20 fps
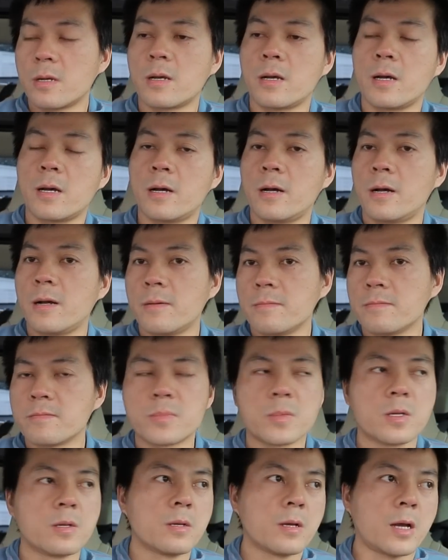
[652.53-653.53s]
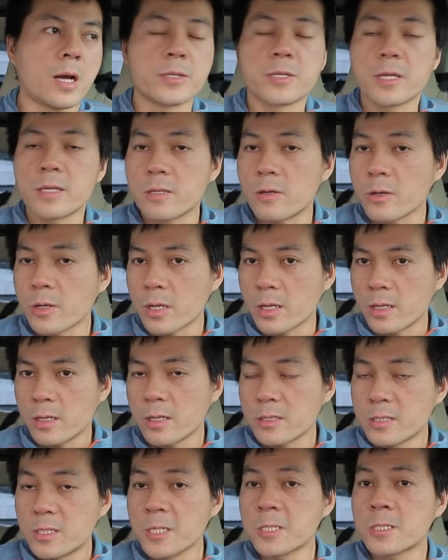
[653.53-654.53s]
And then okay,
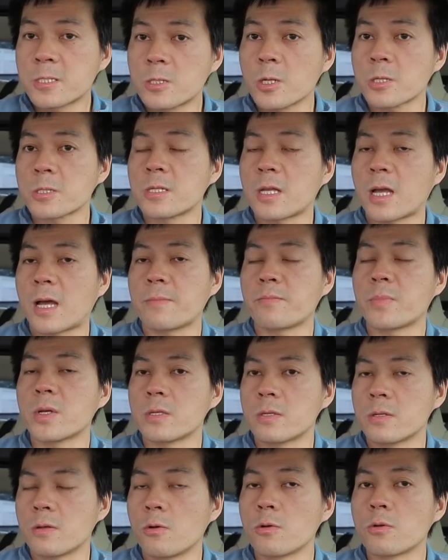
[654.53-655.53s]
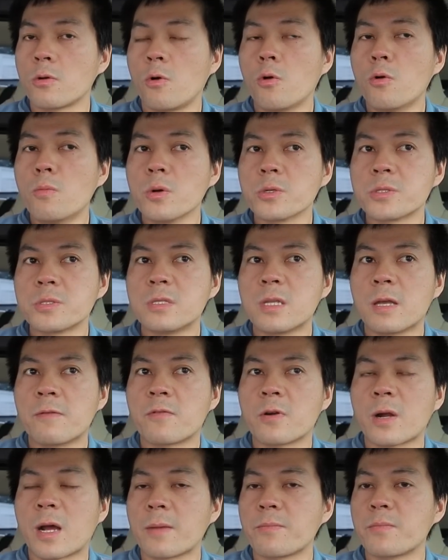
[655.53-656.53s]
this doesn't happen, or almost
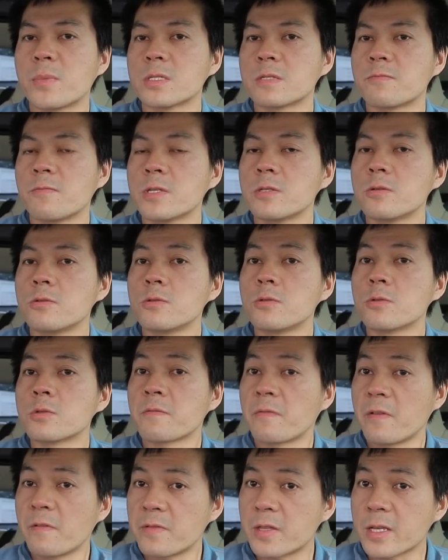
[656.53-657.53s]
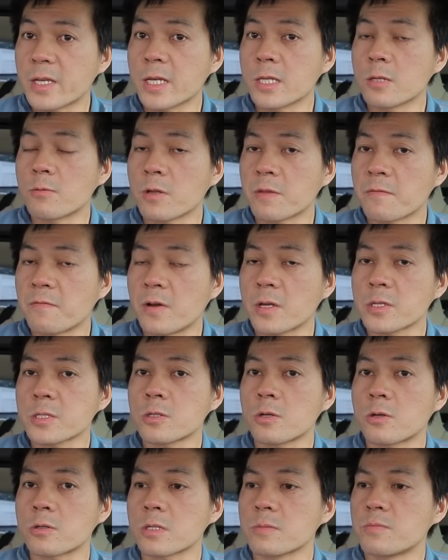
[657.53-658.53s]
never happens, when you use 50 kilowatt
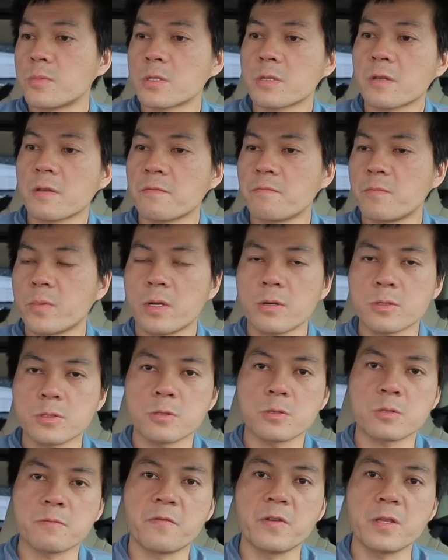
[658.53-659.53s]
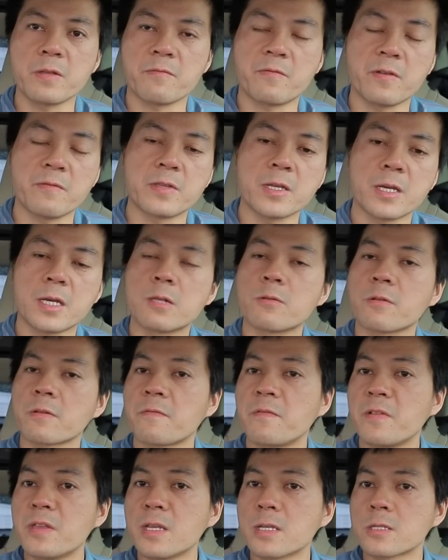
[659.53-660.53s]
fast chargers, because those 50
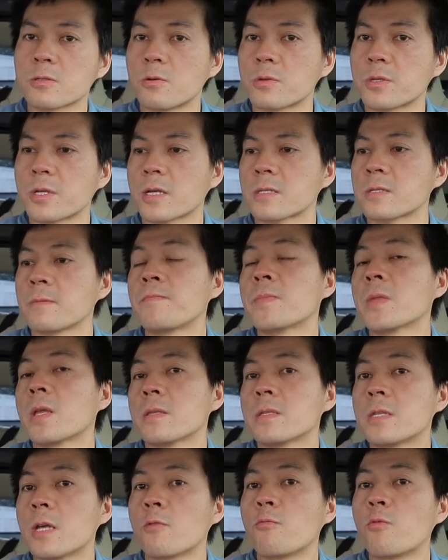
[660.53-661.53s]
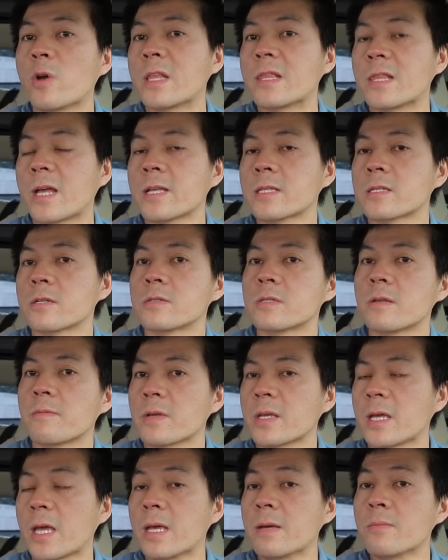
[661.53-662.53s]
kilowatt Phoenix contacts, they're way lighter, and the
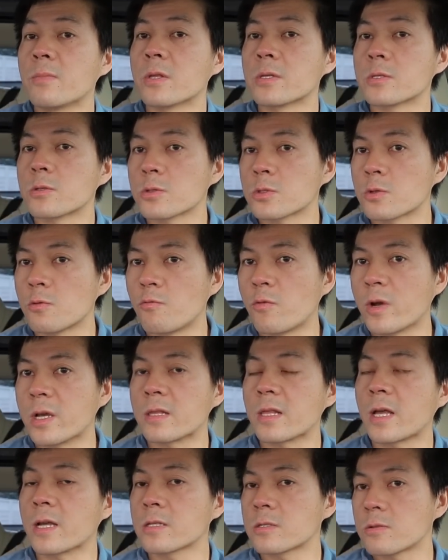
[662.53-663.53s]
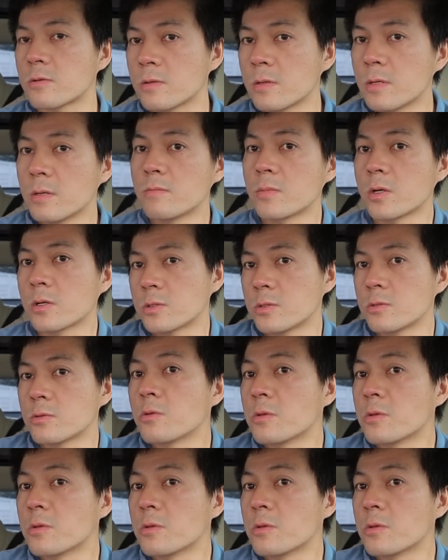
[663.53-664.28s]
cable is also way lighter because you